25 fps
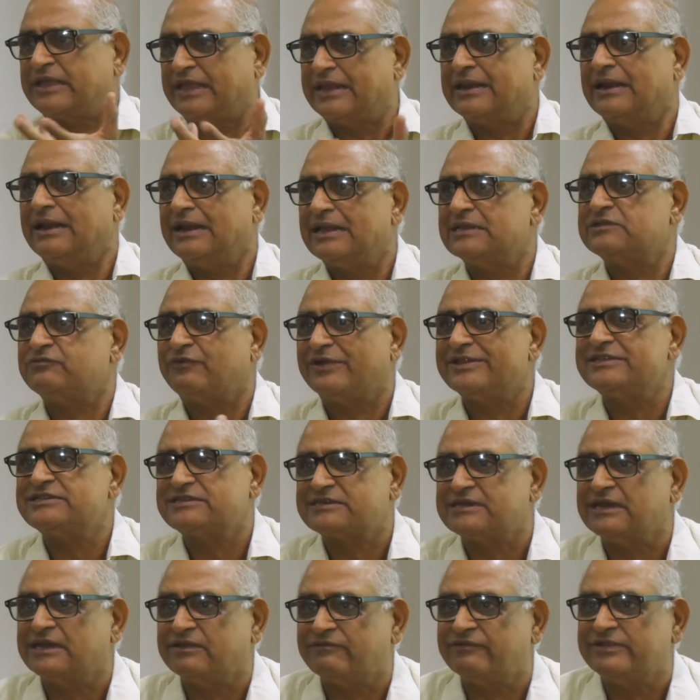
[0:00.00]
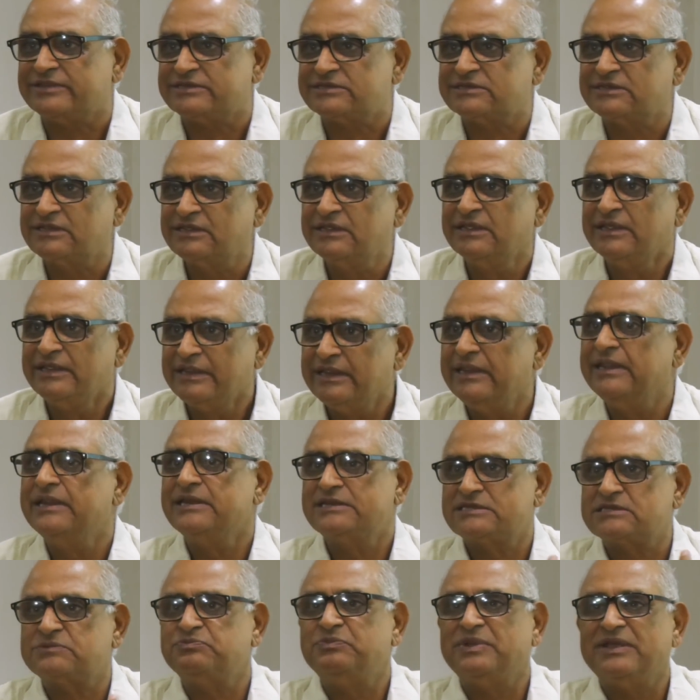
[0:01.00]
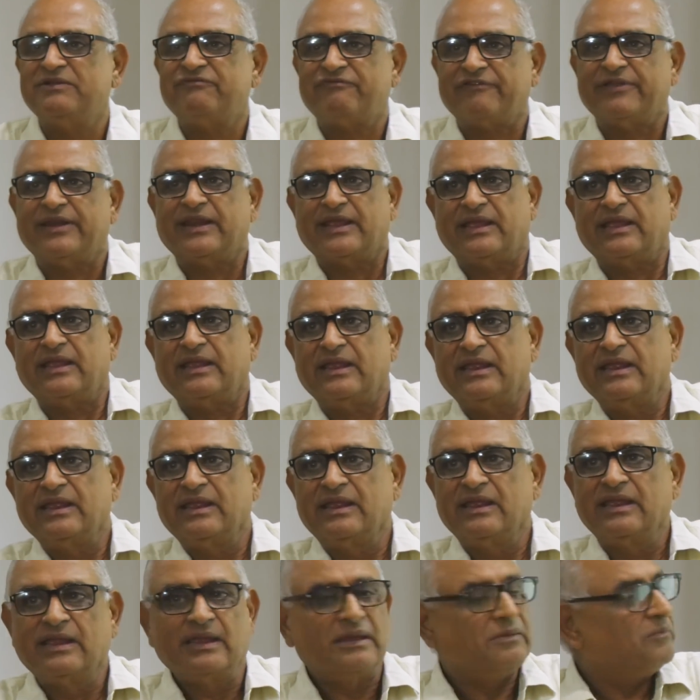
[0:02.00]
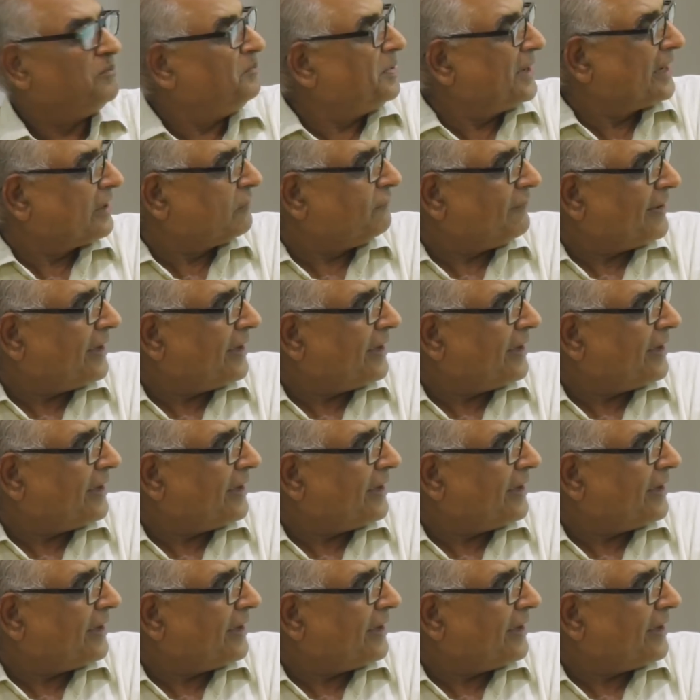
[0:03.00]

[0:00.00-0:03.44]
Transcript: Kerala has one state which eats beef in a big